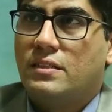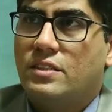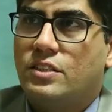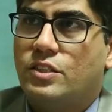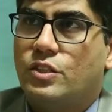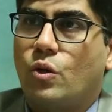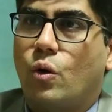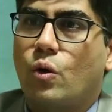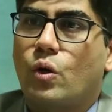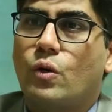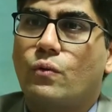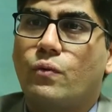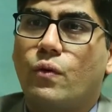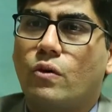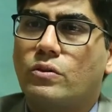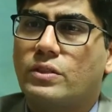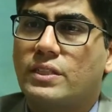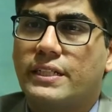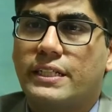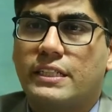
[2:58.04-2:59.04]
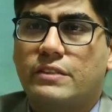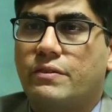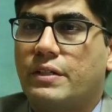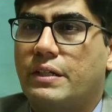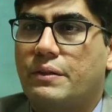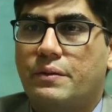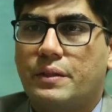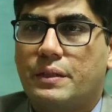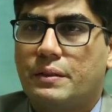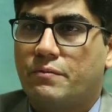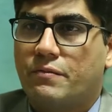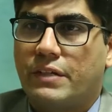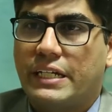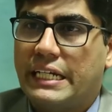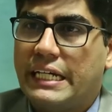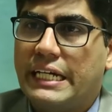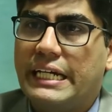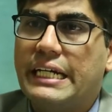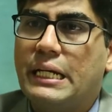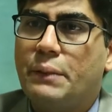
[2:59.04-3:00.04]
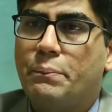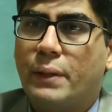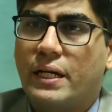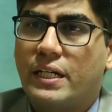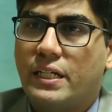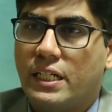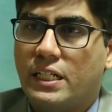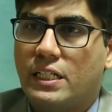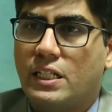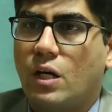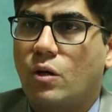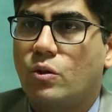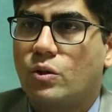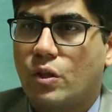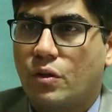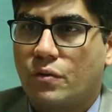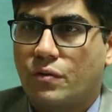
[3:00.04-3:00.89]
See, stock of housing is very, very, very independent out